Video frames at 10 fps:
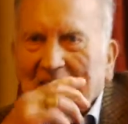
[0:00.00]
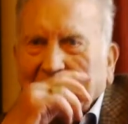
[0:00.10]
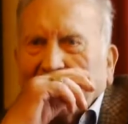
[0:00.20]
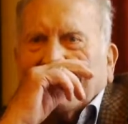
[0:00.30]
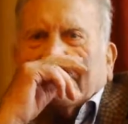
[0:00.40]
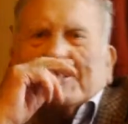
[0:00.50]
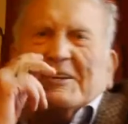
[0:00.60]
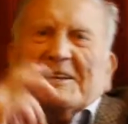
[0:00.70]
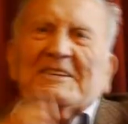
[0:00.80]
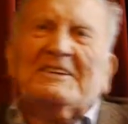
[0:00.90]
They
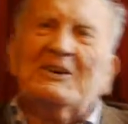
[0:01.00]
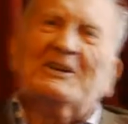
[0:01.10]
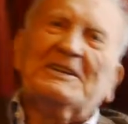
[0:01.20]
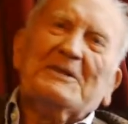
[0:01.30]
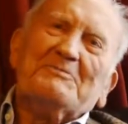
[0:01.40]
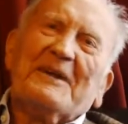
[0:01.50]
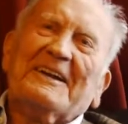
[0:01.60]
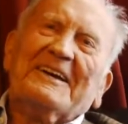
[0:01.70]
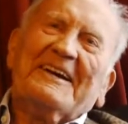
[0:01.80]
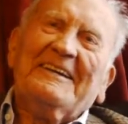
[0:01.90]
called, called him
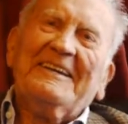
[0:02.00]
Paddy.